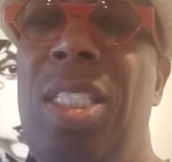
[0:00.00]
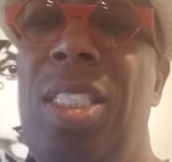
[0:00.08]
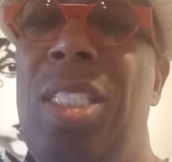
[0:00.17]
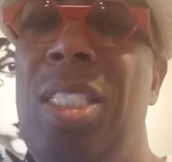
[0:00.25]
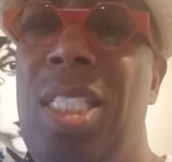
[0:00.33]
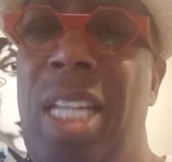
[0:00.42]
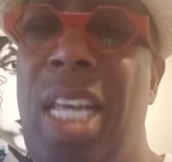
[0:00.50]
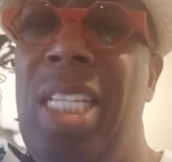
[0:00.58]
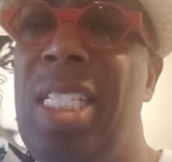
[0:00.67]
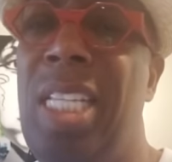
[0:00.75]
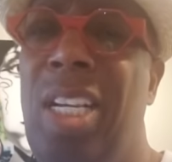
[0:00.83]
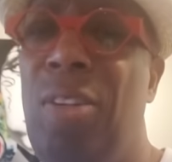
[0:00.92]
Just stay
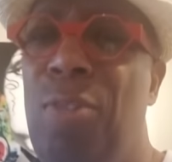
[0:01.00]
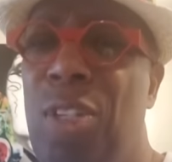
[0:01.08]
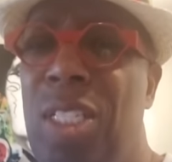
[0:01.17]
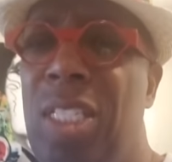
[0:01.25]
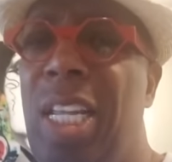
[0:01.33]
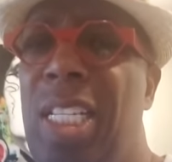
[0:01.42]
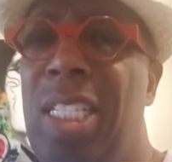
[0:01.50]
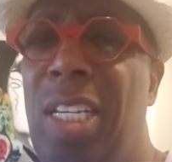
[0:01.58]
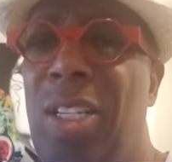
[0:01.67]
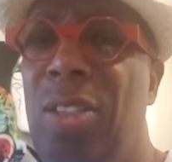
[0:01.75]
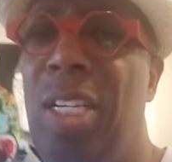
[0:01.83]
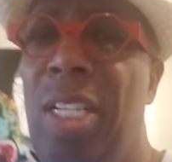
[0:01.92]
single if you can stay
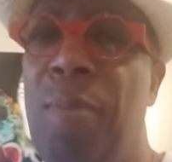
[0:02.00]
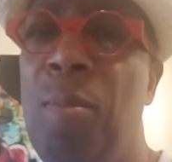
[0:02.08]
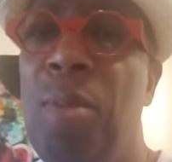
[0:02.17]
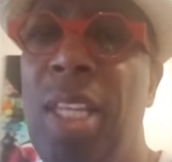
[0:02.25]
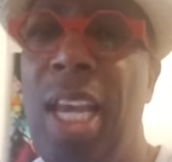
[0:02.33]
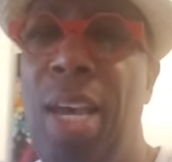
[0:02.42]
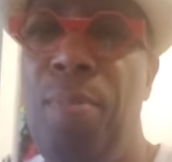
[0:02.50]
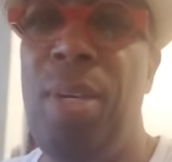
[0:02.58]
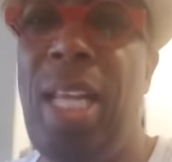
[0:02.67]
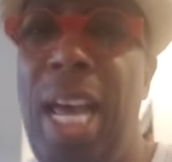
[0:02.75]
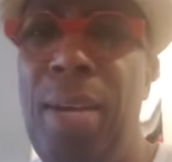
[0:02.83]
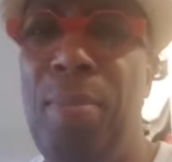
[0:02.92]
single, honey, and
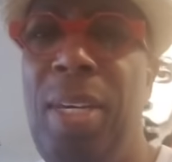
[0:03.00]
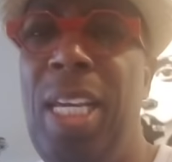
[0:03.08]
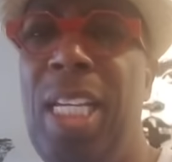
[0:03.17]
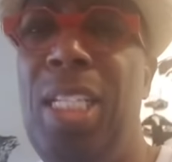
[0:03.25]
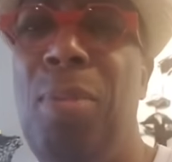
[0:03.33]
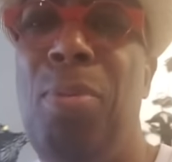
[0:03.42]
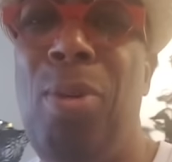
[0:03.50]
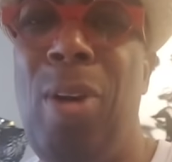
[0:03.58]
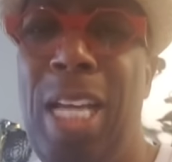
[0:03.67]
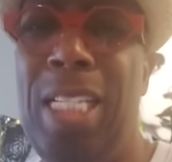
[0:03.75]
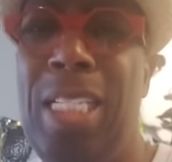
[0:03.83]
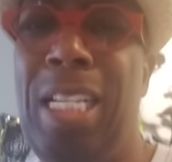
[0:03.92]
be like me and
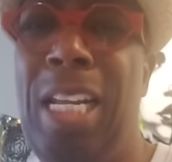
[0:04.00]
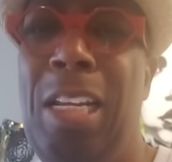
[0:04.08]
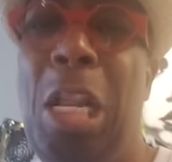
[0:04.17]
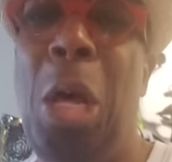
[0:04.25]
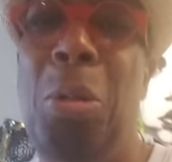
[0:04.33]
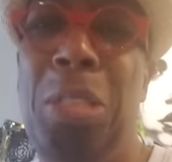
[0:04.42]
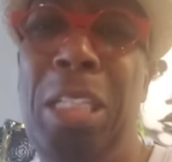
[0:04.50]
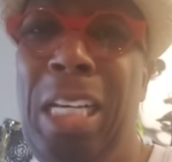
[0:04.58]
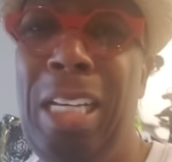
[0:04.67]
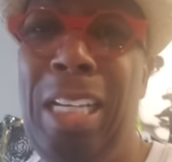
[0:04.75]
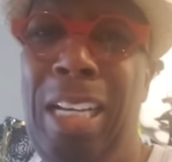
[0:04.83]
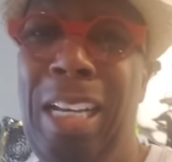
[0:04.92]
depressed and
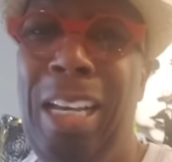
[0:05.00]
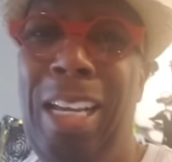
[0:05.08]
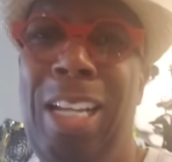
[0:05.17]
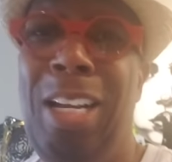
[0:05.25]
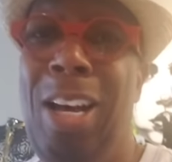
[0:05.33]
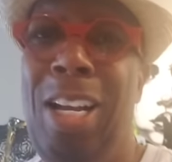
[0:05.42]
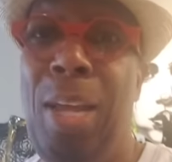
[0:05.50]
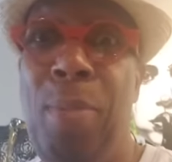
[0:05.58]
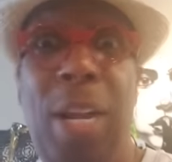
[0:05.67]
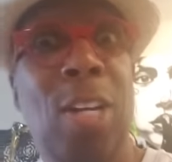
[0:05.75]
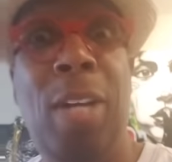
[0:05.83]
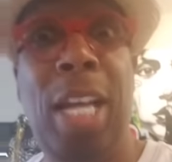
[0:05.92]
lonely and all that.
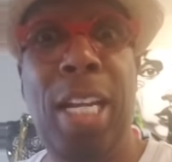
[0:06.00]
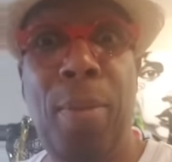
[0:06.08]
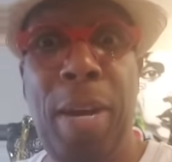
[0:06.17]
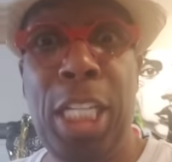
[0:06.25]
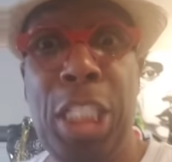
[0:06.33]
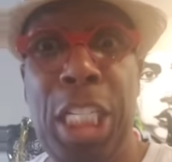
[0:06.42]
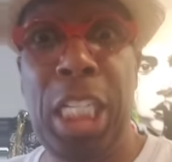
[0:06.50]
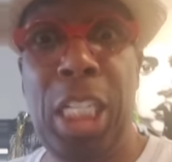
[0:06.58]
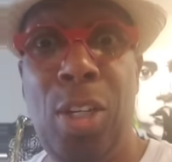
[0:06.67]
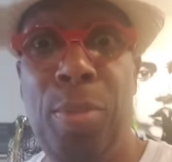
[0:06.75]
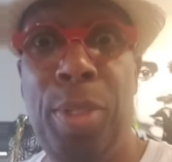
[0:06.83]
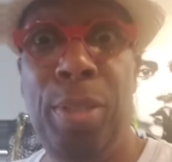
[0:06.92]
But ain't no goddamn body
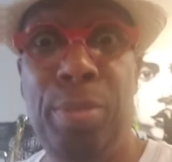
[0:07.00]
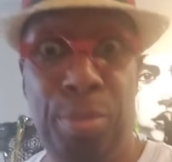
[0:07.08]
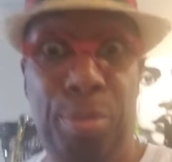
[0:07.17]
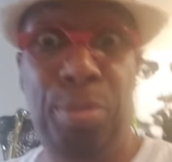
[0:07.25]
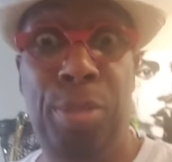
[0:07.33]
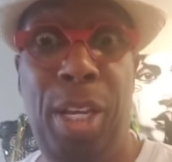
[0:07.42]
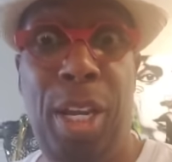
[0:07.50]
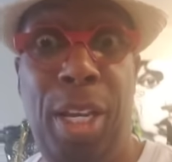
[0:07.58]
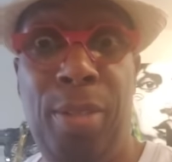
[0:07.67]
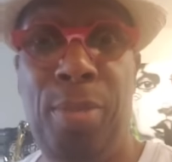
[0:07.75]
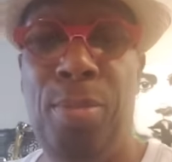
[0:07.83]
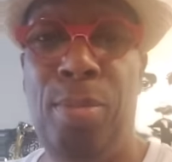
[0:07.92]
cheating on me,
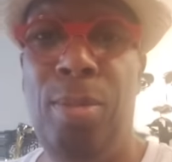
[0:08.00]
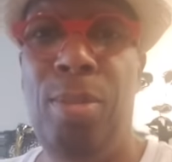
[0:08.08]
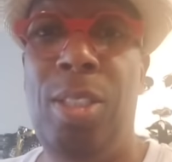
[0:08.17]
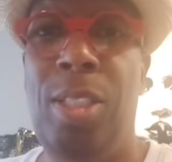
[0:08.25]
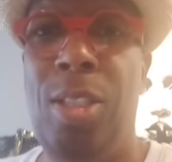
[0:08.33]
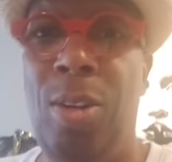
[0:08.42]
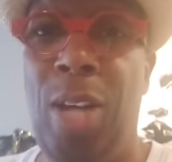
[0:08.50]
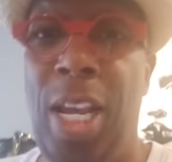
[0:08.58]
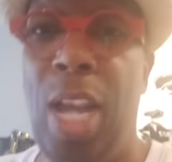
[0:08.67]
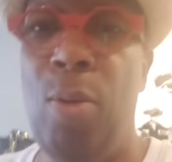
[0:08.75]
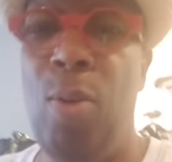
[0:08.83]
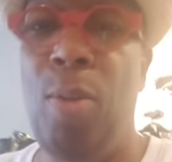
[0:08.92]
okay? So I
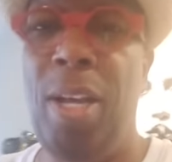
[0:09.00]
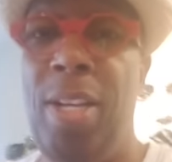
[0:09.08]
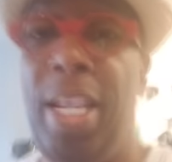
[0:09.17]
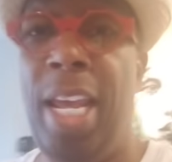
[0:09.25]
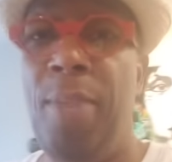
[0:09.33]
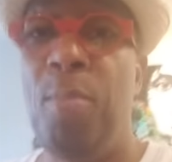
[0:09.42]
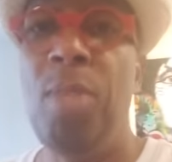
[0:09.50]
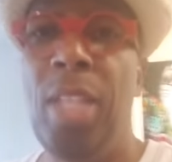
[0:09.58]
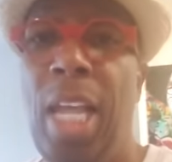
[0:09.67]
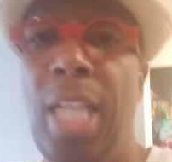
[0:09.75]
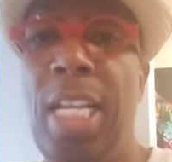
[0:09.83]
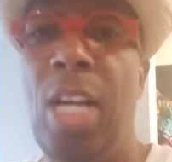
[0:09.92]
ain't gotta worry about that.
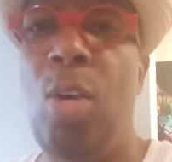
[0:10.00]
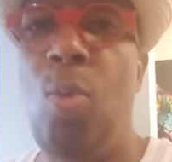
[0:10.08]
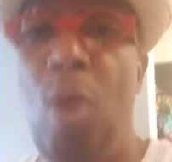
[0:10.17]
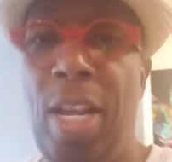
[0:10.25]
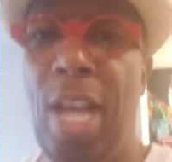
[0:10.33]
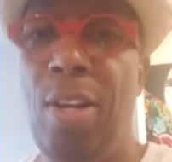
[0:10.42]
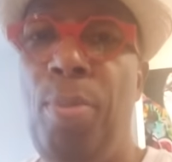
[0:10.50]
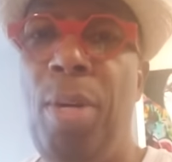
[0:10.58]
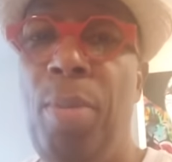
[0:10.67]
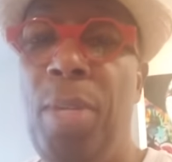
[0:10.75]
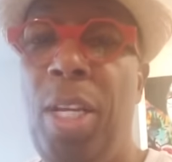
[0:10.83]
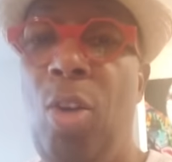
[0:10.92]
At least I can walk out in the
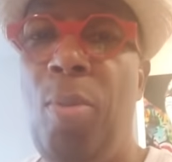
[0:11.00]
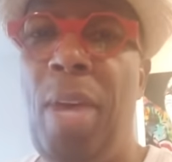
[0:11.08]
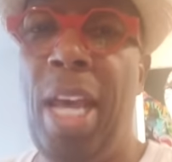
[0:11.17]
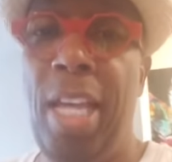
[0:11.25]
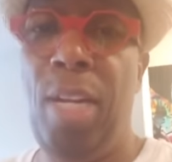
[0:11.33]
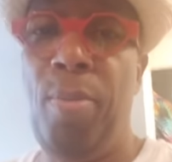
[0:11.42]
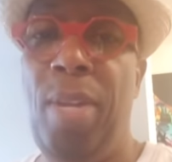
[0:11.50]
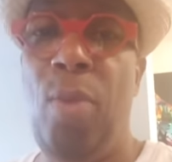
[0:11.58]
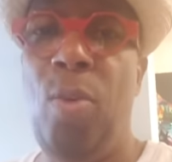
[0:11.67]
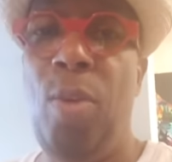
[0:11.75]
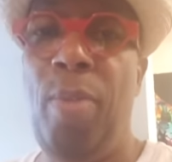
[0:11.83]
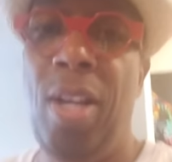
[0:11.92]
public and hold my head up and
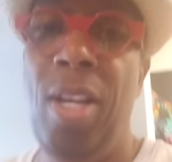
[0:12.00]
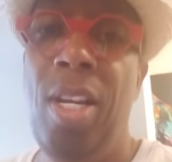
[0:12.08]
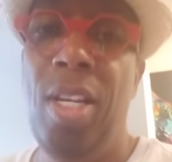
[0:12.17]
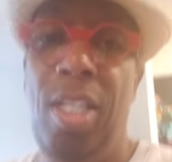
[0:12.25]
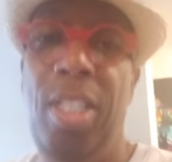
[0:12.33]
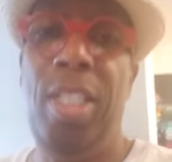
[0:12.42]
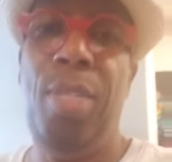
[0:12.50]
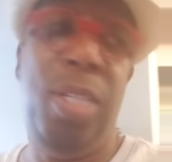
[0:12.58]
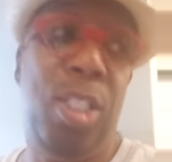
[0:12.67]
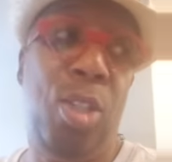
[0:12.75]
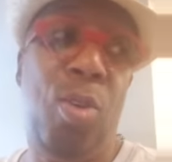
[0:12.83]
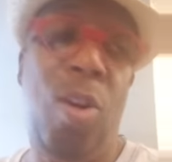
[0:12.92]
not worry about another
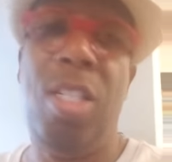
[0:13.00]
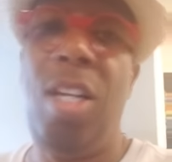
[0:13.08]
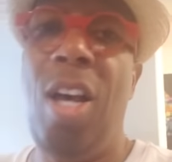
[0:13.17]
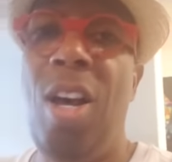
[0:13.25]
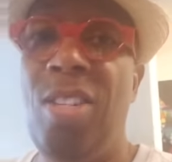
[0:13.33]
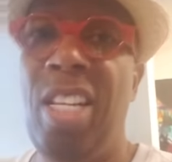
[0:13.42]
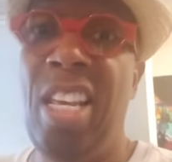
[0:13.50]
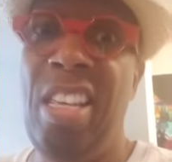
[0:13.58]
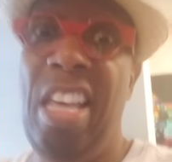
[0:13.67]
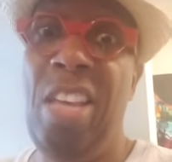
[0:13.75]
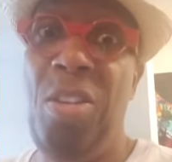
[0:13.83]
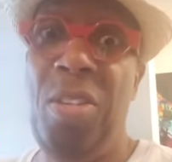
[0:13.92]
bitch across the hall saying,
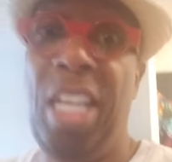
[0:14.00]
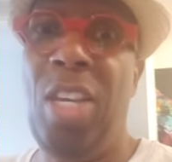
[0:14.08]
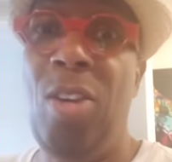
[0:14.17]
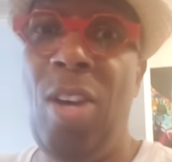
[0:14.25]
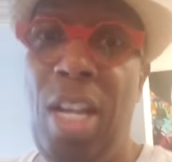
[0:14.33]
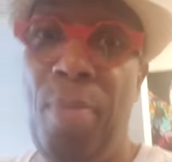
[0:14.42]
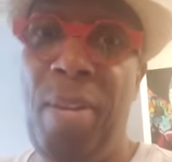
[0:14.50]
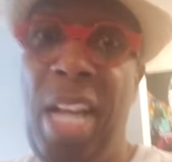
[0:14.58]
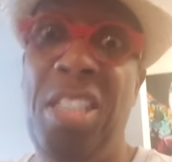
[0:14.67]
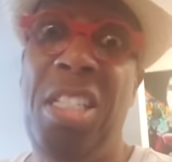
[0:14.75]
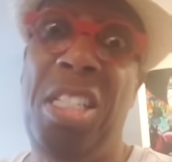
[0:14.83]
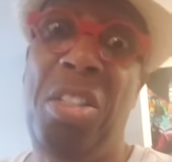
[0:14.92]
Yeah, you think you all that, but
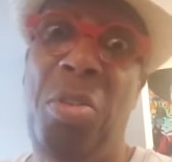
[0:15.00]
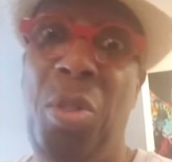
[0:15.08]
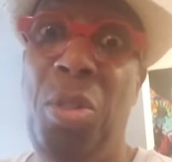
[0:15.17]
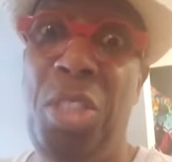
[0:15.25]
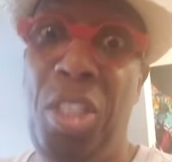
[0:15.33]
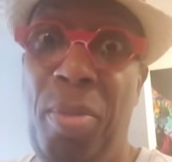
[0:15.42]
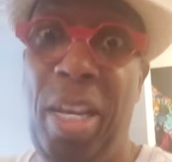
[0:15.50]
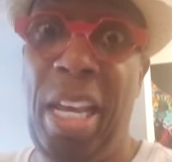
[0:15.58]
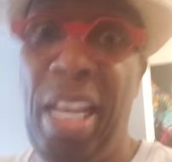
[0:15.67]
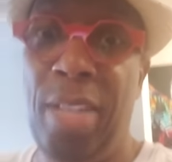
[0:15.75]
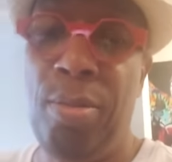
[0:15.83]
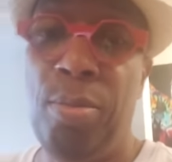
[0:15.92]
I just screwed your
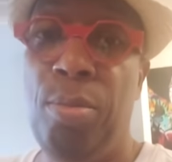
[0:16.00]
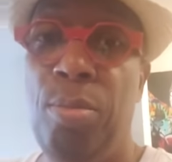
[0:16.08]
man.